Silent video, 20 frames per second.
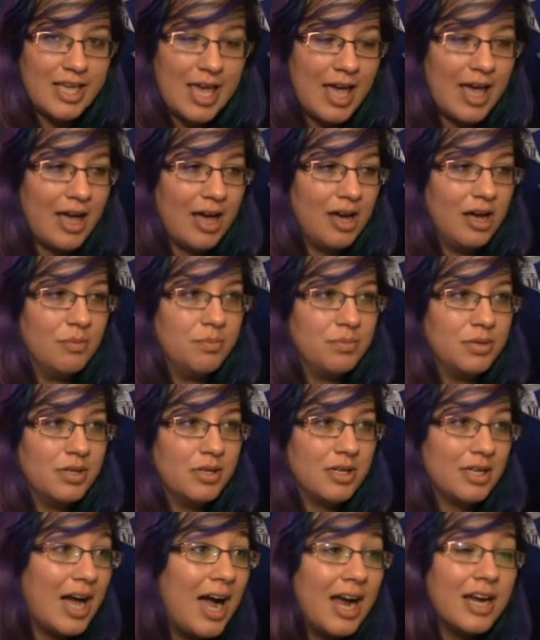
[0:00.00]
gap
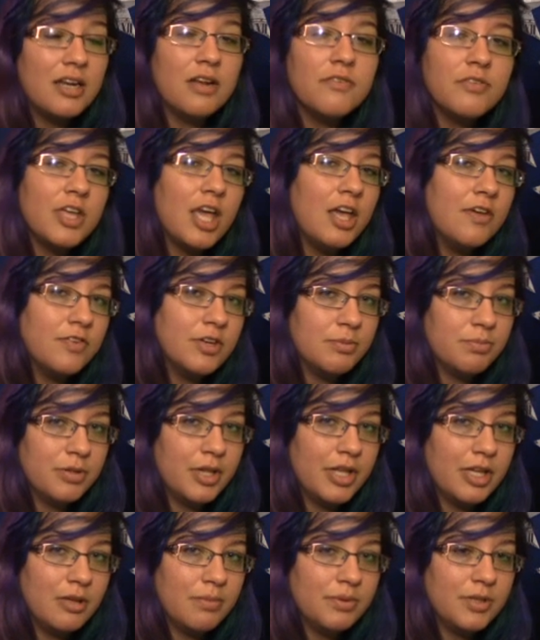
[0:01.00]
kind of gave it a
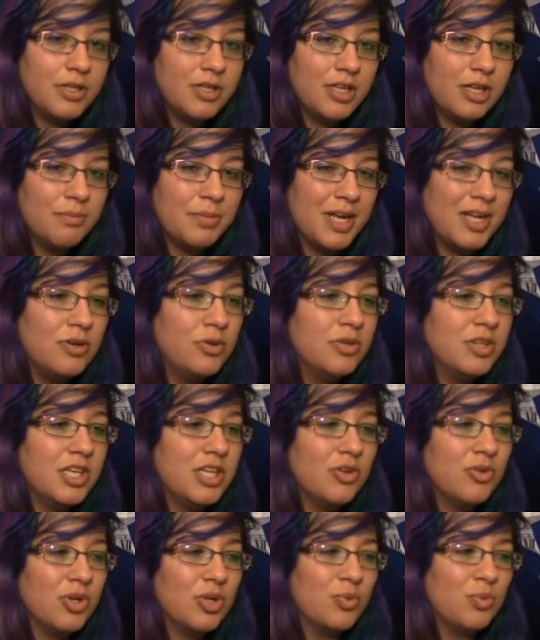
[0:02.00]
playability. But I don't
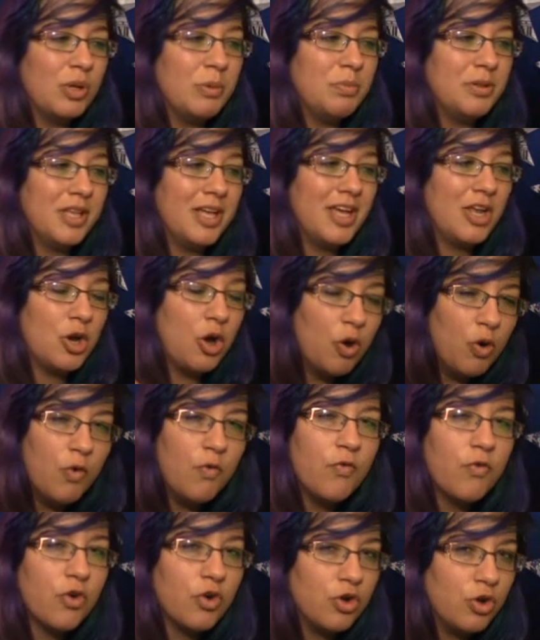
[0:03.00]
think you can replay it
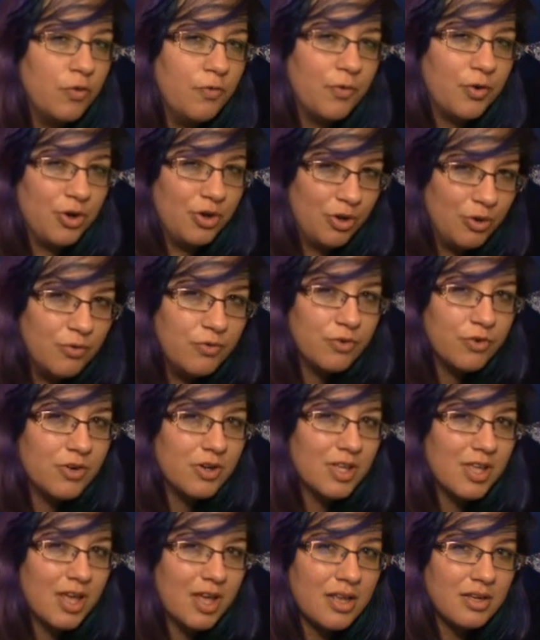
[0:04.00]
over and over and over
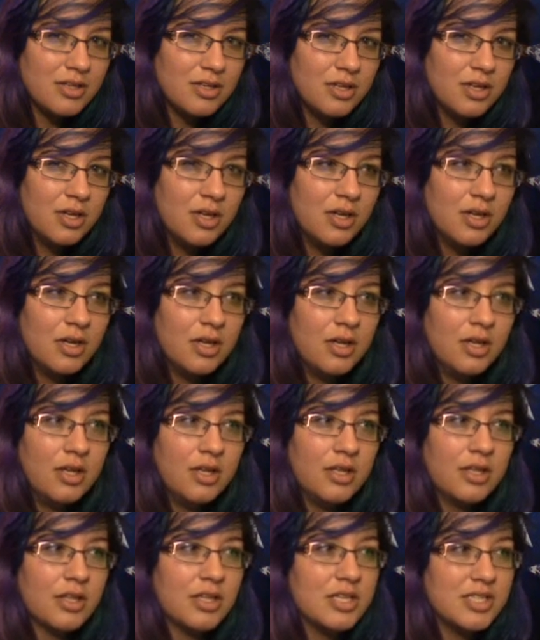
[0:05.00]
again.
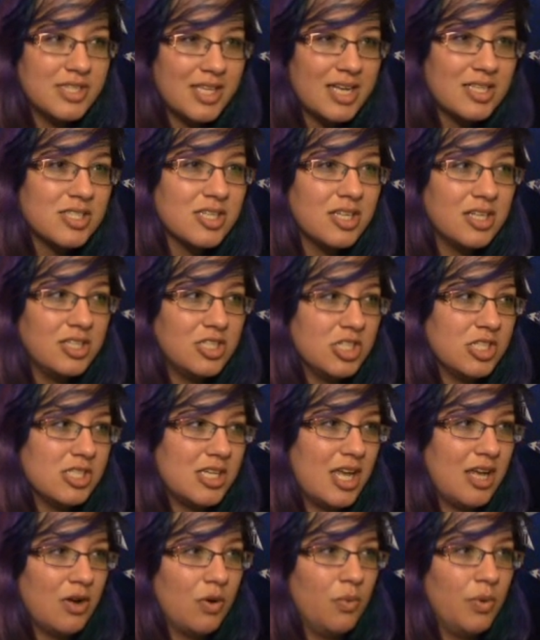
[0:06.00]
Because that's going to just
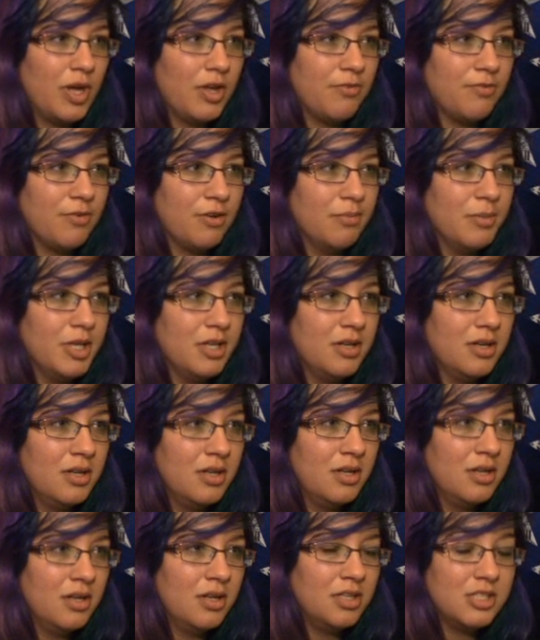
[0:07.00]
take away from it.
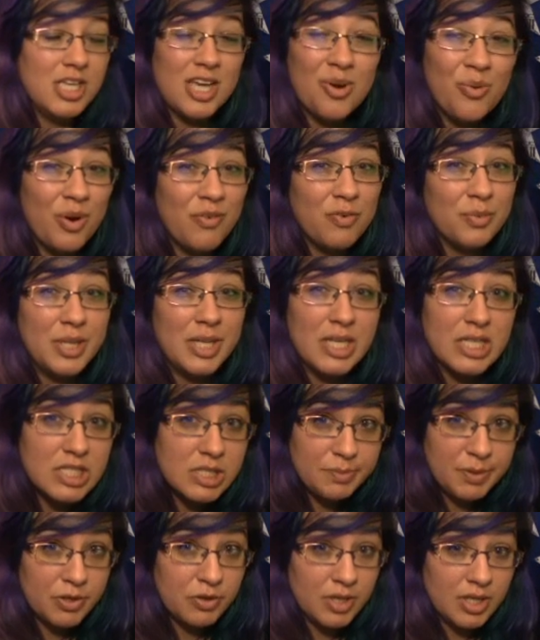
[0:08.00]
Take away from the
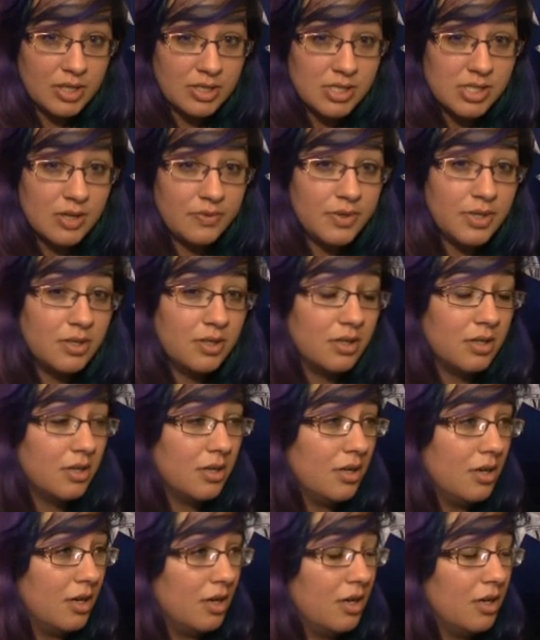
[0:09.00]
experience of
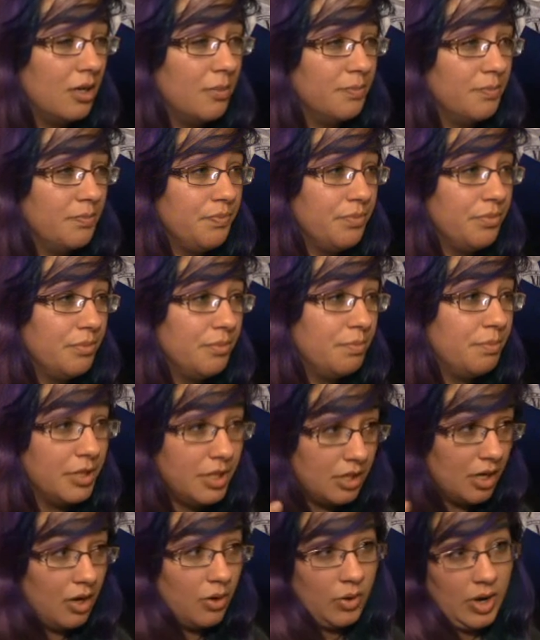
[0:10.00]
it. But
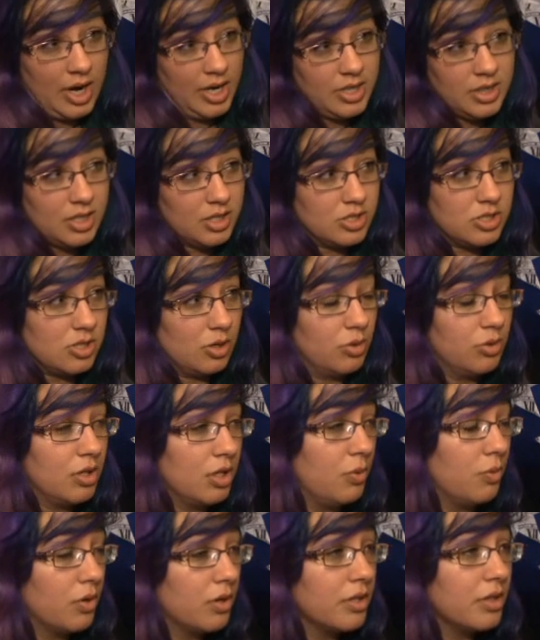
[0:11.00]
no, I think it's
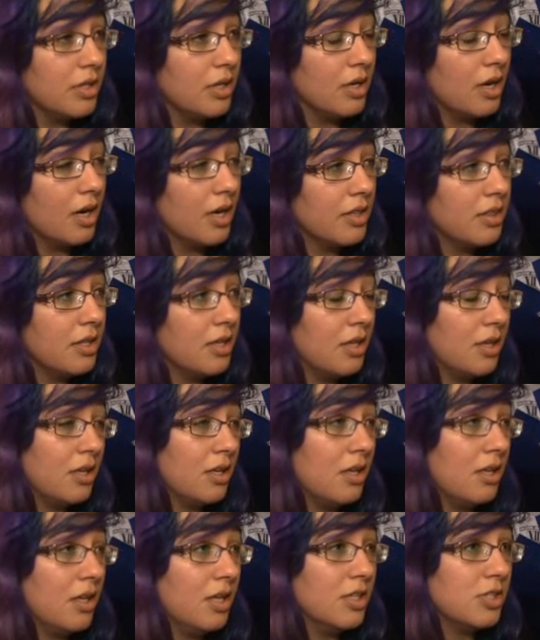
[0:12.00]
totally worth it. I
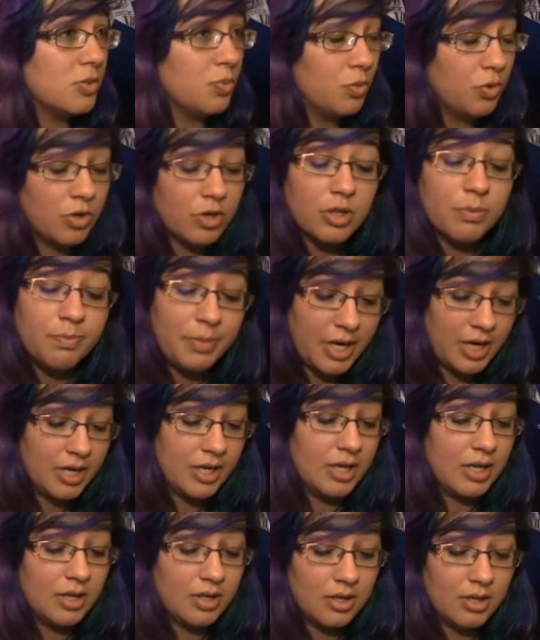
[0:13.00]
think it's worth
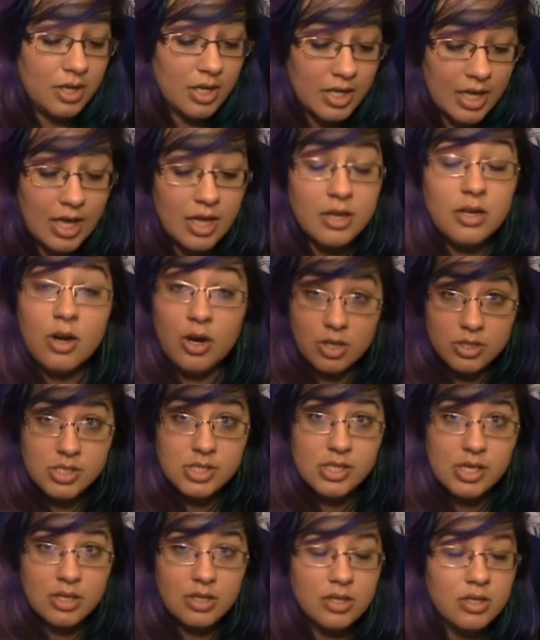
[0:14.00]
buying, again, on
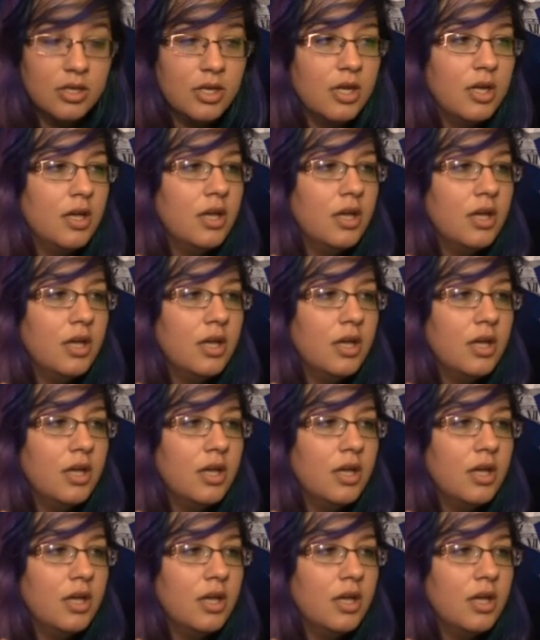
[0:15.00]
sale.